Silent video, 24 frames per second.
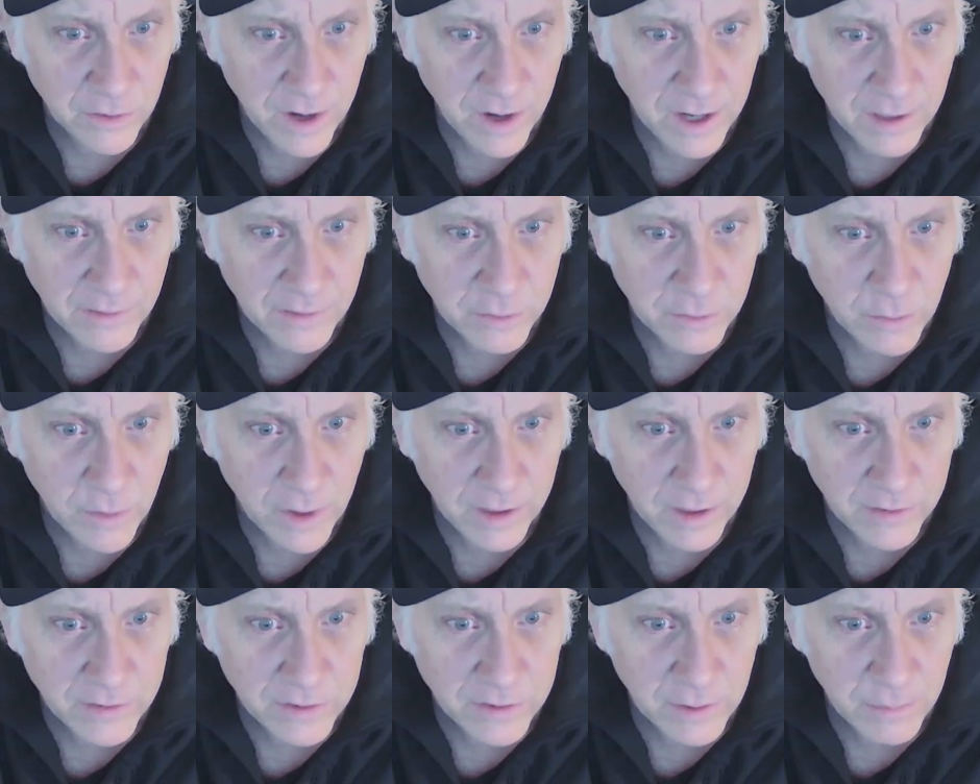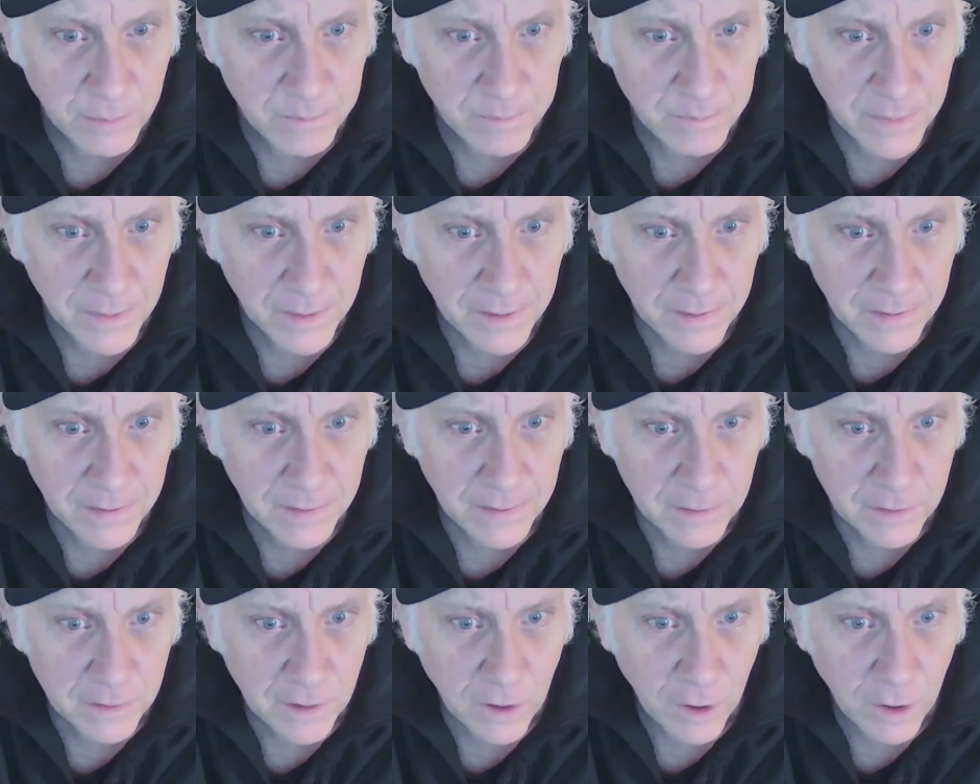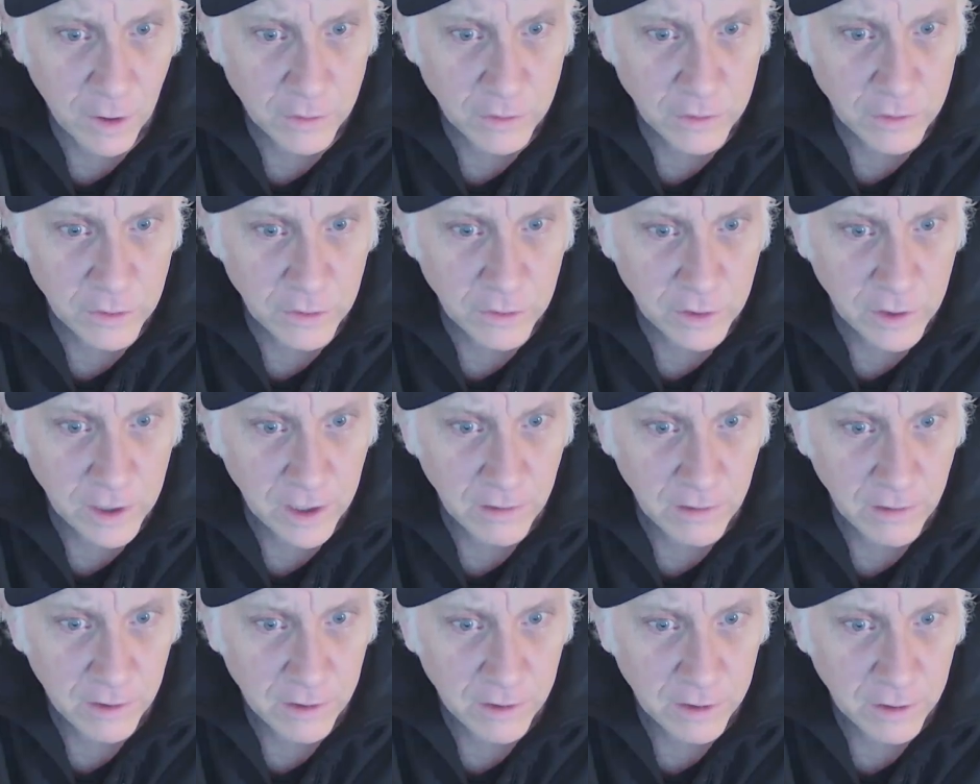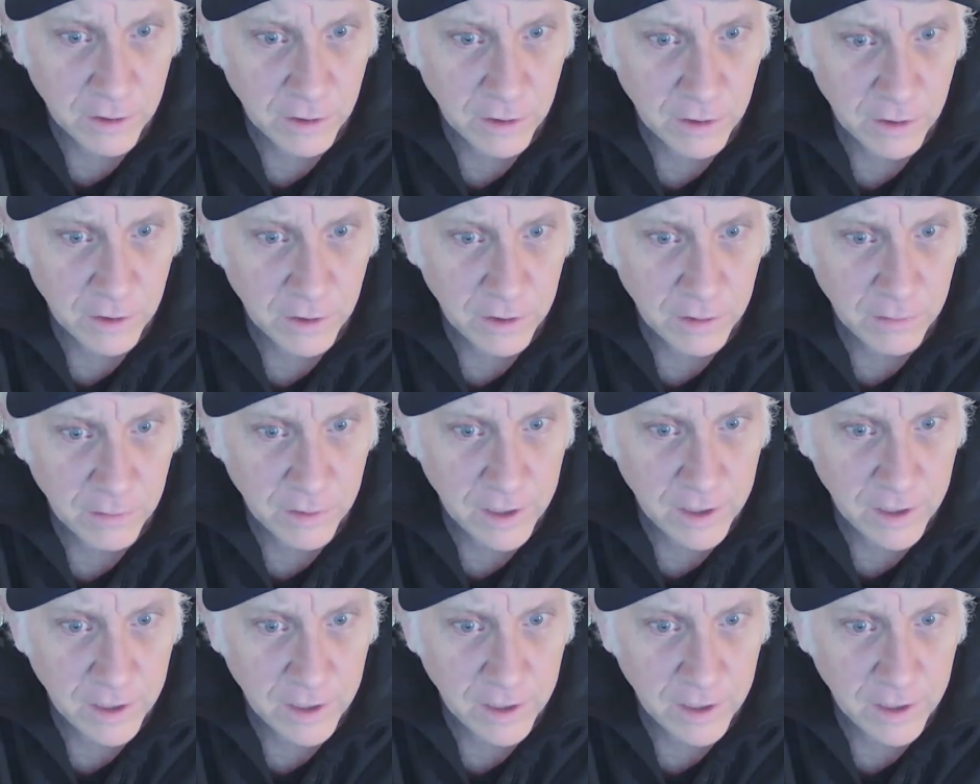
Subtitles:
His graduation caricature